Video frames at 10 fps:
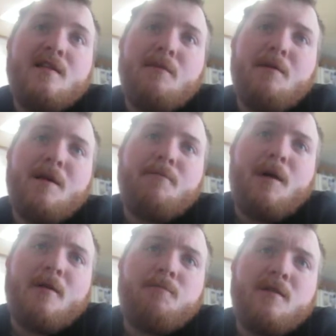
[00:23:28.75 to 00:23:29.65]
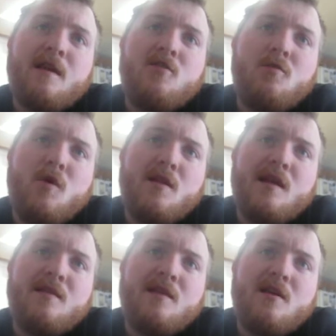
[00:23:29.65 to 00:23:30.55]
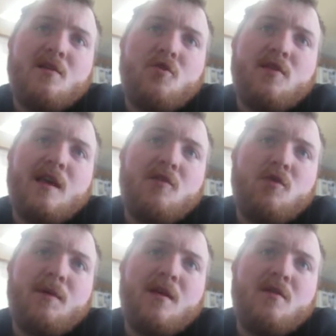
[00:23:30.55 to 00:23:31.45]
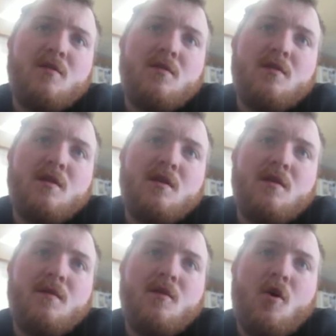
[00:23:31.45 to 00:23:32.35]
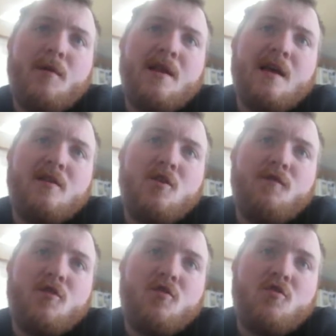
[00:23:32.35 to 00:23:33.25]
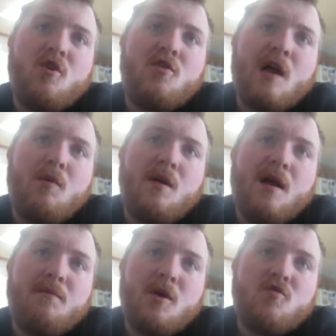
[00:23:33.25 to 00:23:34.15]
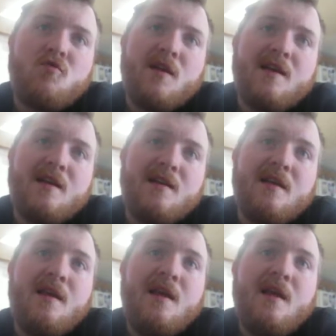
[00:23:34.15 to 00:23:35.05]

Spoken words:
Some of Miss Ball's possessions were lent to Lucy, a tribute opening at Universal Studios Hollywood on March 22nd.